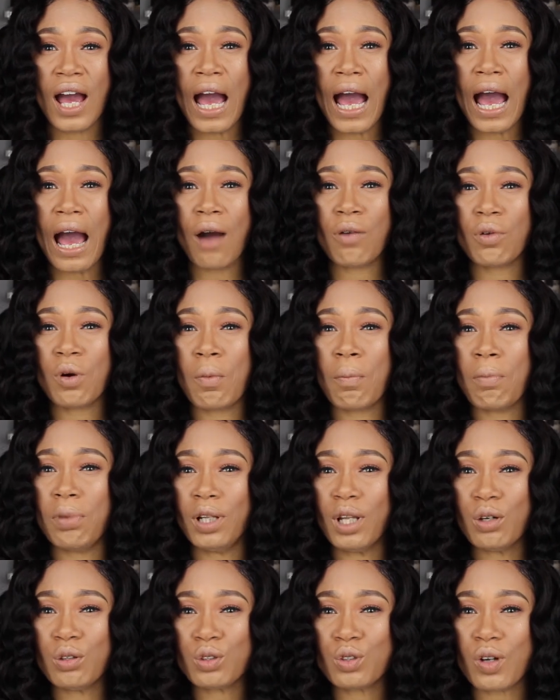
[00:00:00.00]
I will
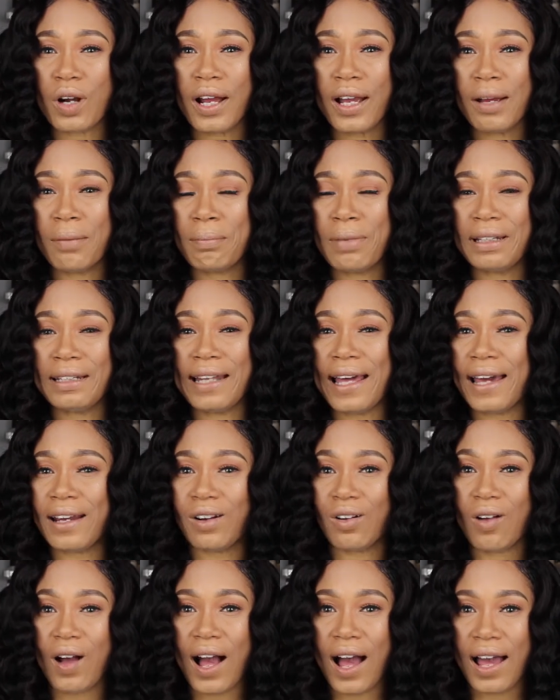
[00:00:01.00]
blow dry, but not
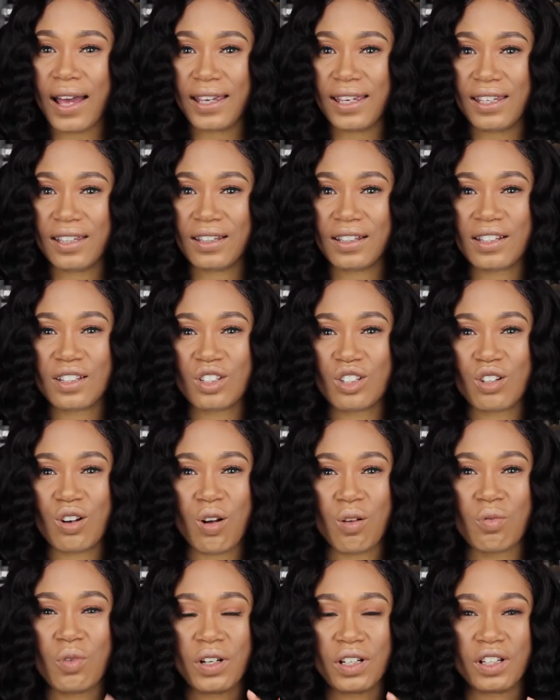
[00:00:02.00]
on high heat because you
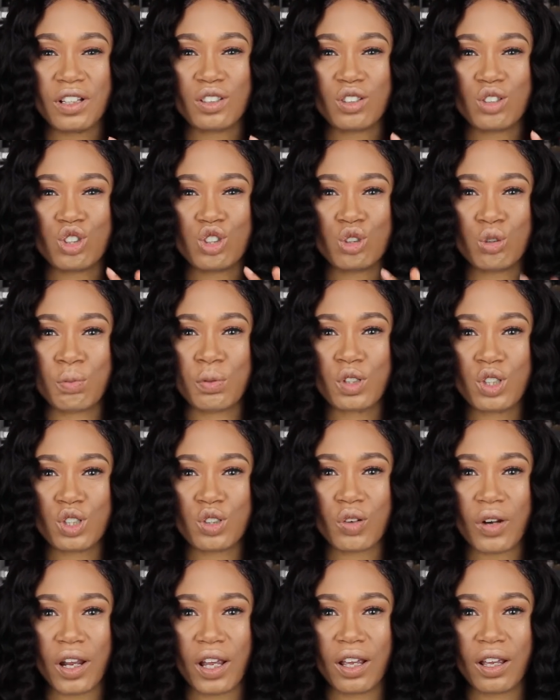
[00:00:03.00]
don't want it super
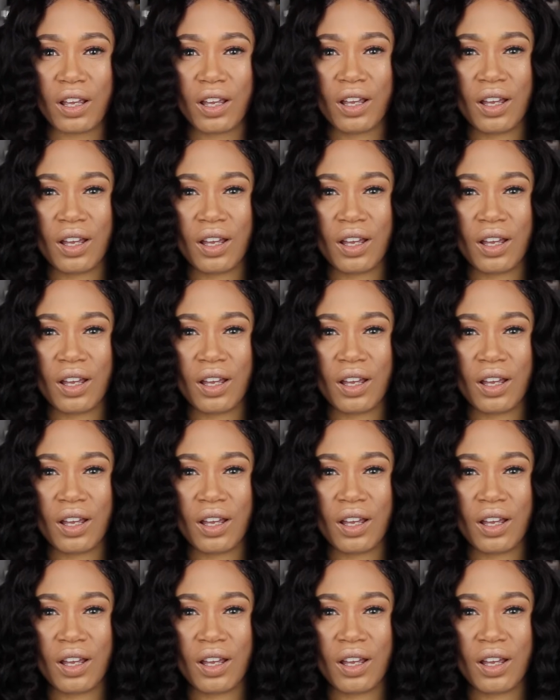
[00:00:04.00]
straight.